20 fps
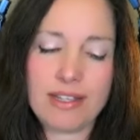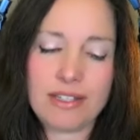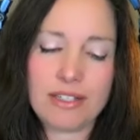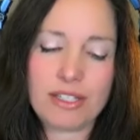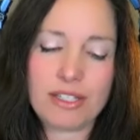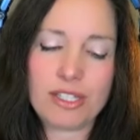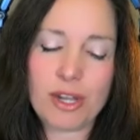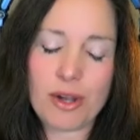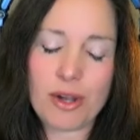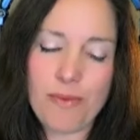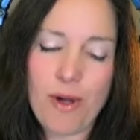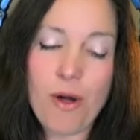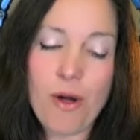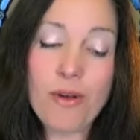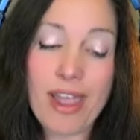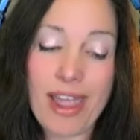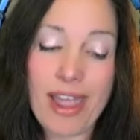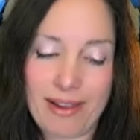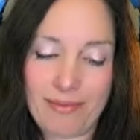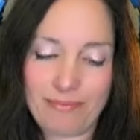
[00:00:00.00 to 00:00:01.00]
So,
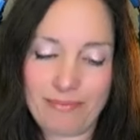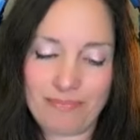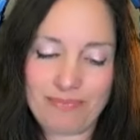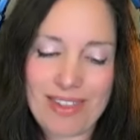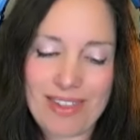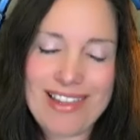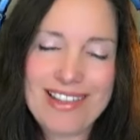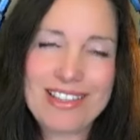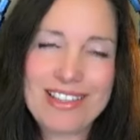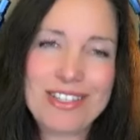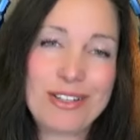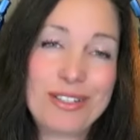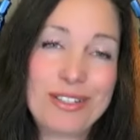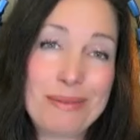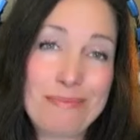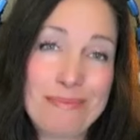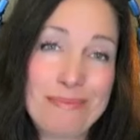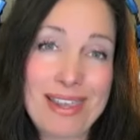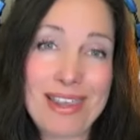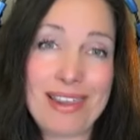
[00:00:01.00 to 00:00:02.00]
okay, so
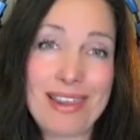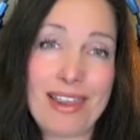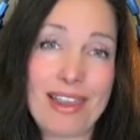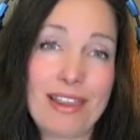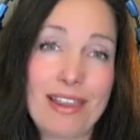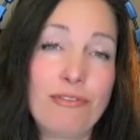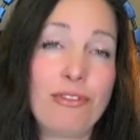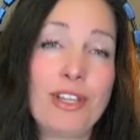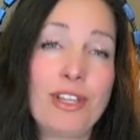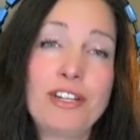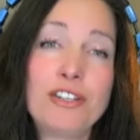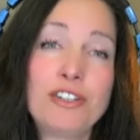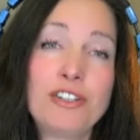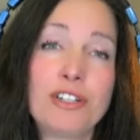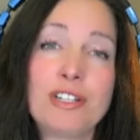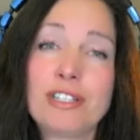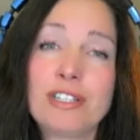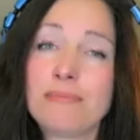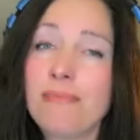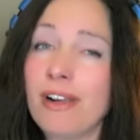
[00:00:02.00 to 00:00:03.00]
to me,
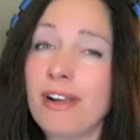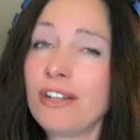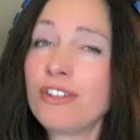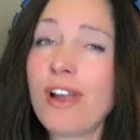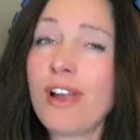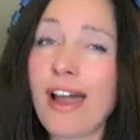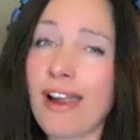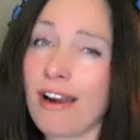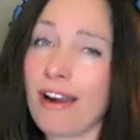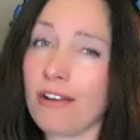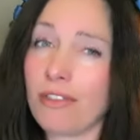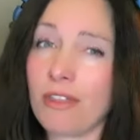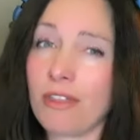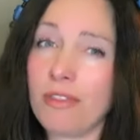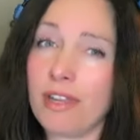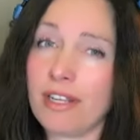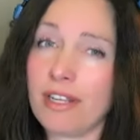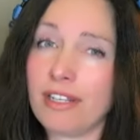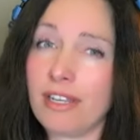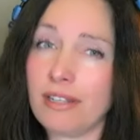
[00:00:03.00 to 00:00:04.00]
inflation is much higher than
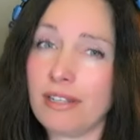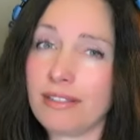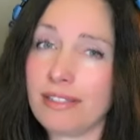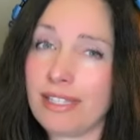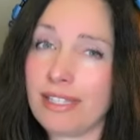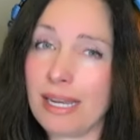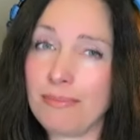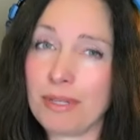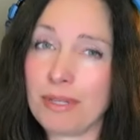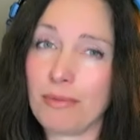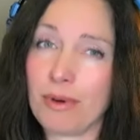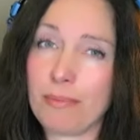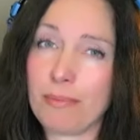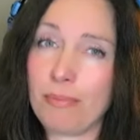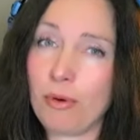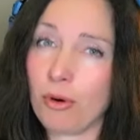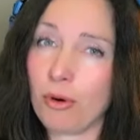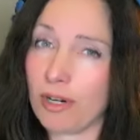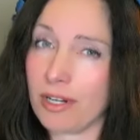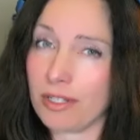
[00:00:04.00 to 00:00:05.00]
they seem to
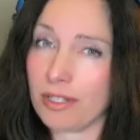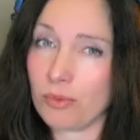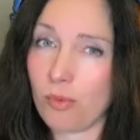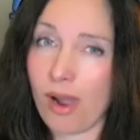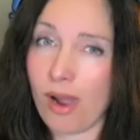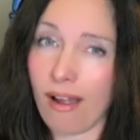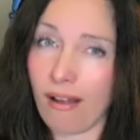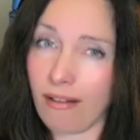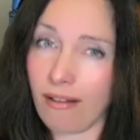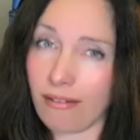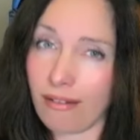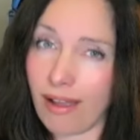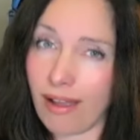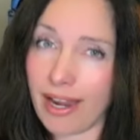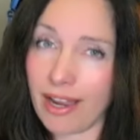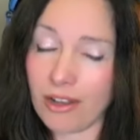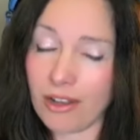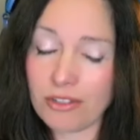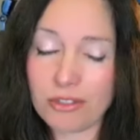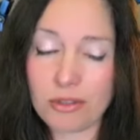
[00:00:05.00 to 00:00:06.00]
report as well.
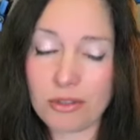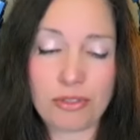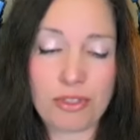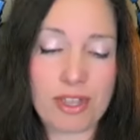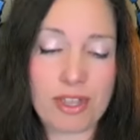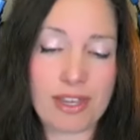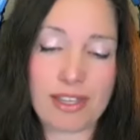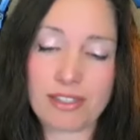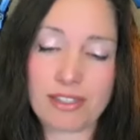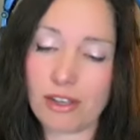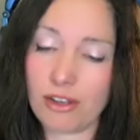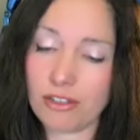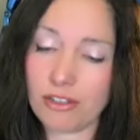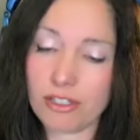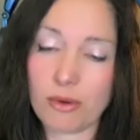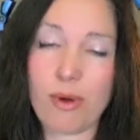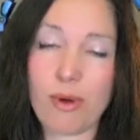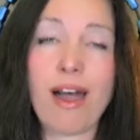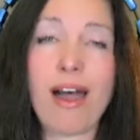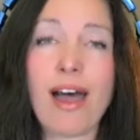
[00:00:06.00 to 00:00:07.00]
I also mm-hmm. think it's
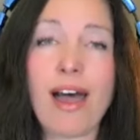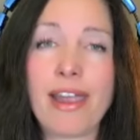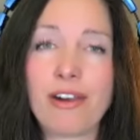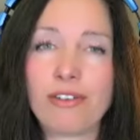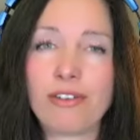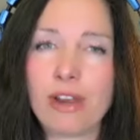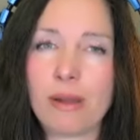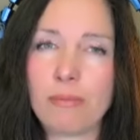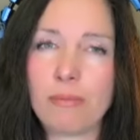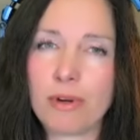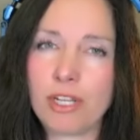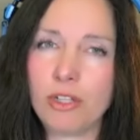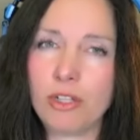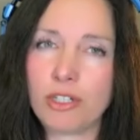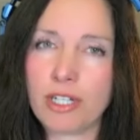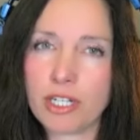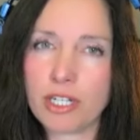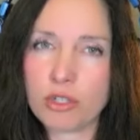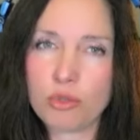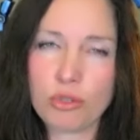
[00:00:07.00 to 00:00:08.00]
also a higher number. You
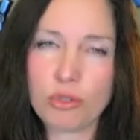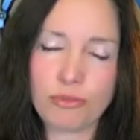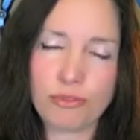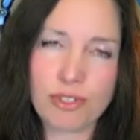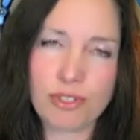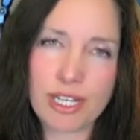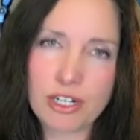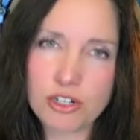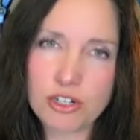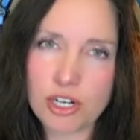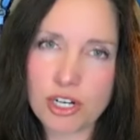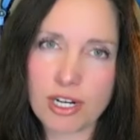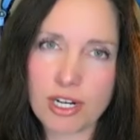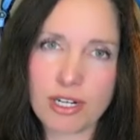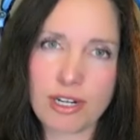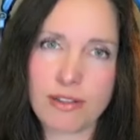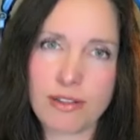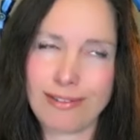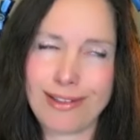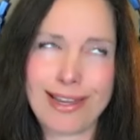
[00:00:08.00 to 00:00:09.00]
look at
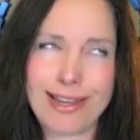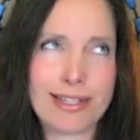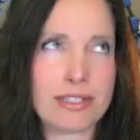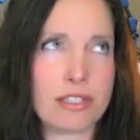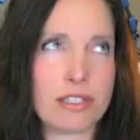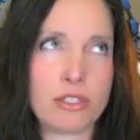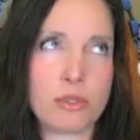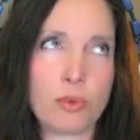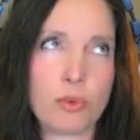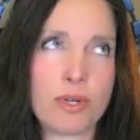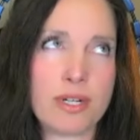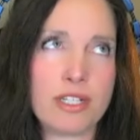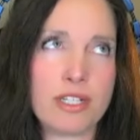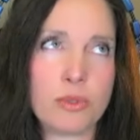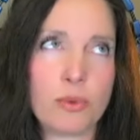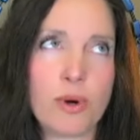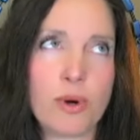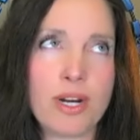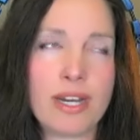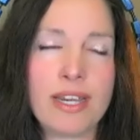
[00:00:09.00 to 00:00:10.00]
Truflation and the like since
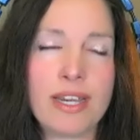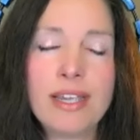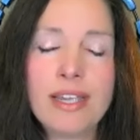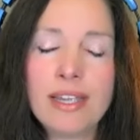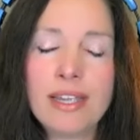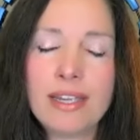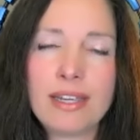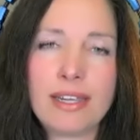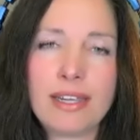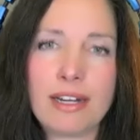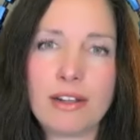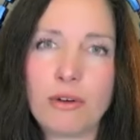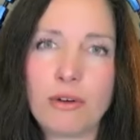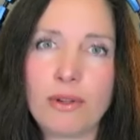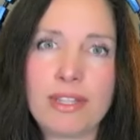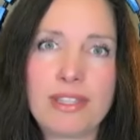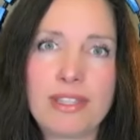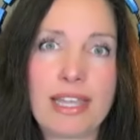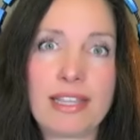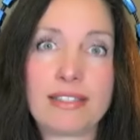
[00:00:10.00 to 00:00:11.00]
2020, you know,
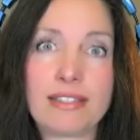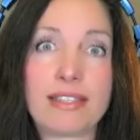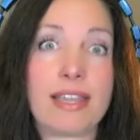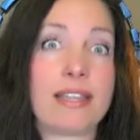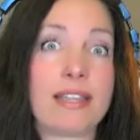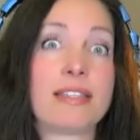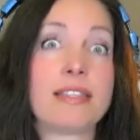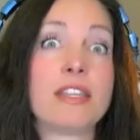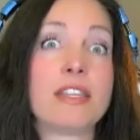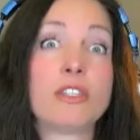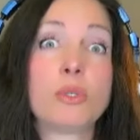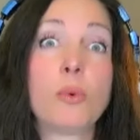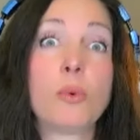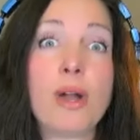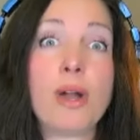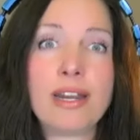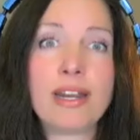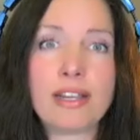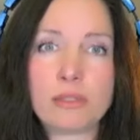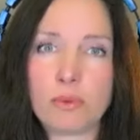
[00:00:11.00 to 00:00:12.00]
and they say it's in the
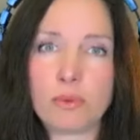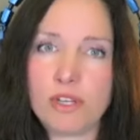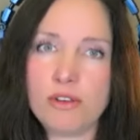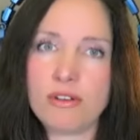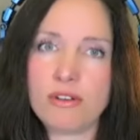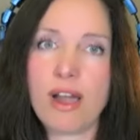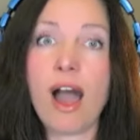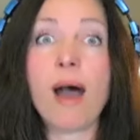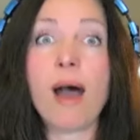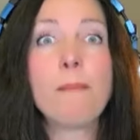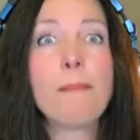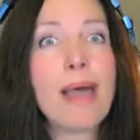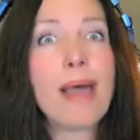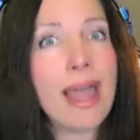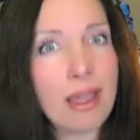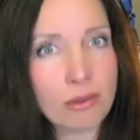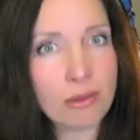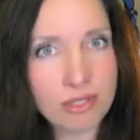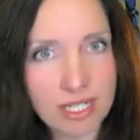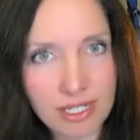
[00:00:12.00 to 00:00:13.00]
20s when you
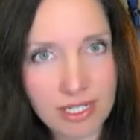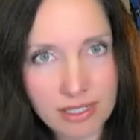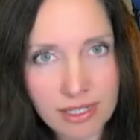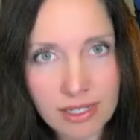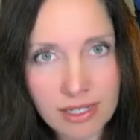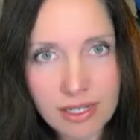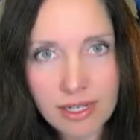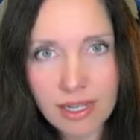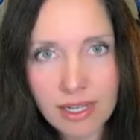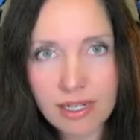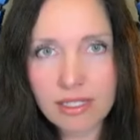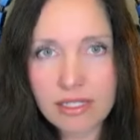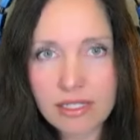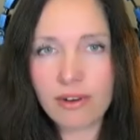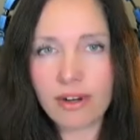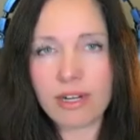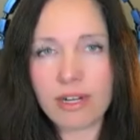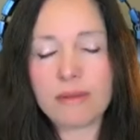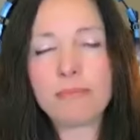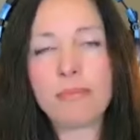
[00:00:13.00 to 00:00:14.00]
compound it. And it's
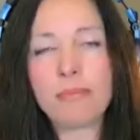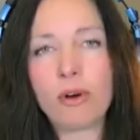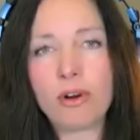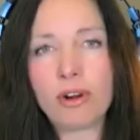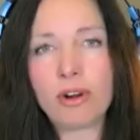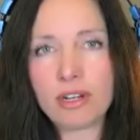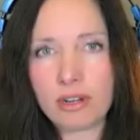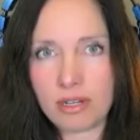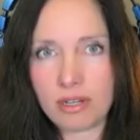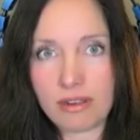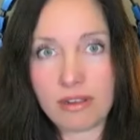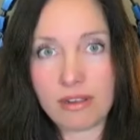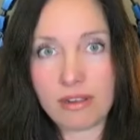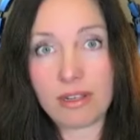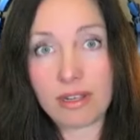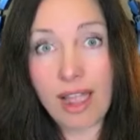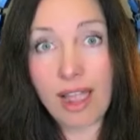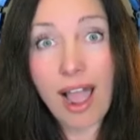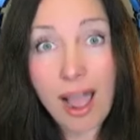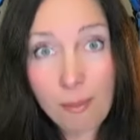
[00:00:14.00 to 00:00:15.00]
very mm-hmm. important in
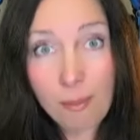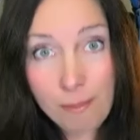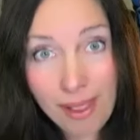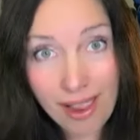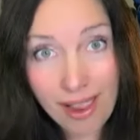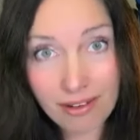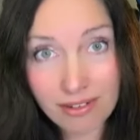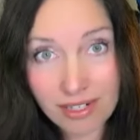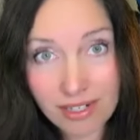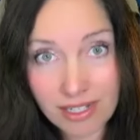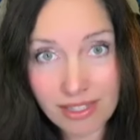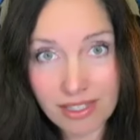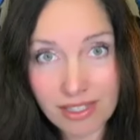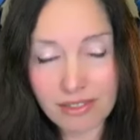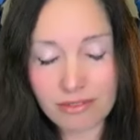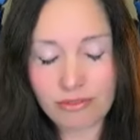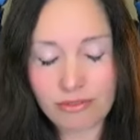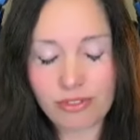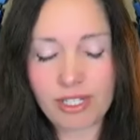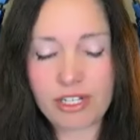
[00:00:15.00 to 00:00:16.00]
compounding the
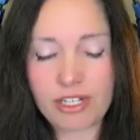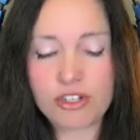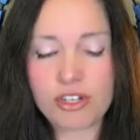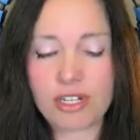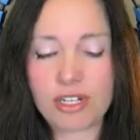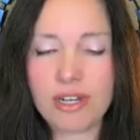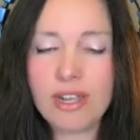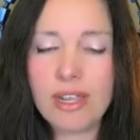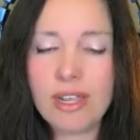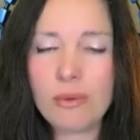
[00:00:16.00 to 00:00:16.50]
inflation.